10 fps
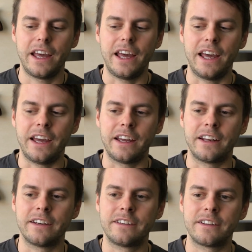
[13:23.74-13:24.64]

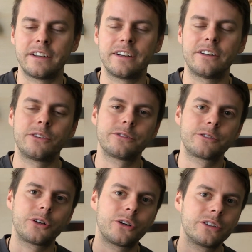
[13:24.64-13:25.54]
And of
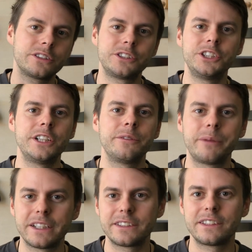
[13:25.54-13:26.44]
course Gene
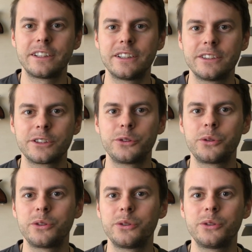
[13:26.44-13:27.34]
Messer, the
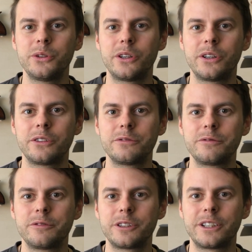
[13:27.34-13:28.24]
guru
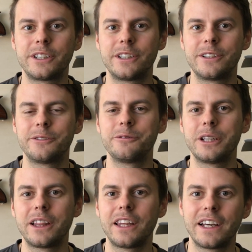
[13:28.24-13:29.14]
of
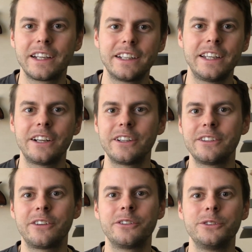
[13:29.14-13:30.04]
whittling here
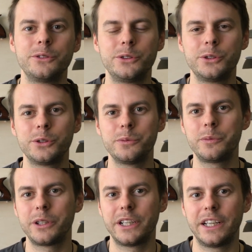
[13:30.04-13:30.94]
on YouTube.
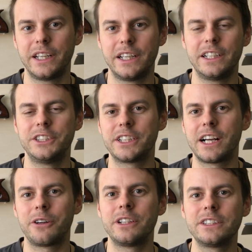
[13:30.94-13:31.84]
Check
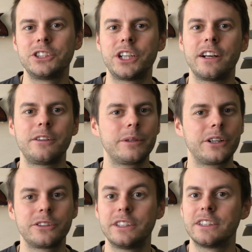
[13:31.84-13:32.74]
out his channel
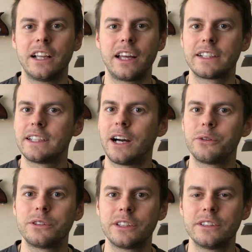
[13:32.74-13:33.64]
because he's got like
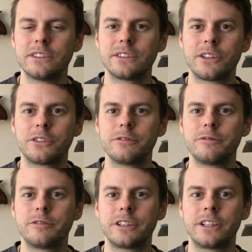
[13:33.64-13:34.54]
thousands of
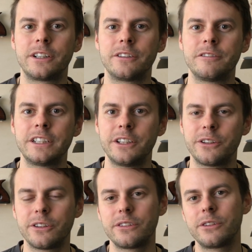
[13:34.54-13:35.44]

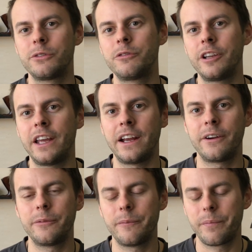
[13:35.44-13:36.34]
videos over there.